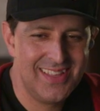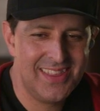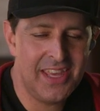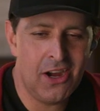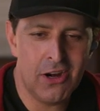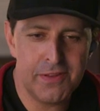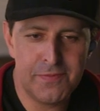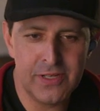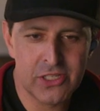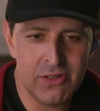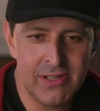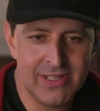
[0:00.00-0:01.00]
The
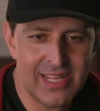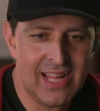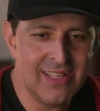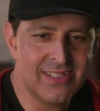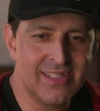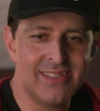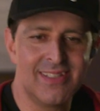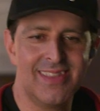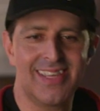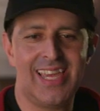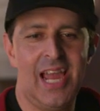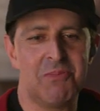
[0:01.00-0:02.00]
artificial intelligence in
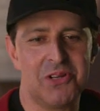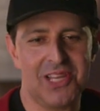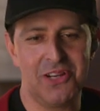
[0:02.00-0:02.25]
the camera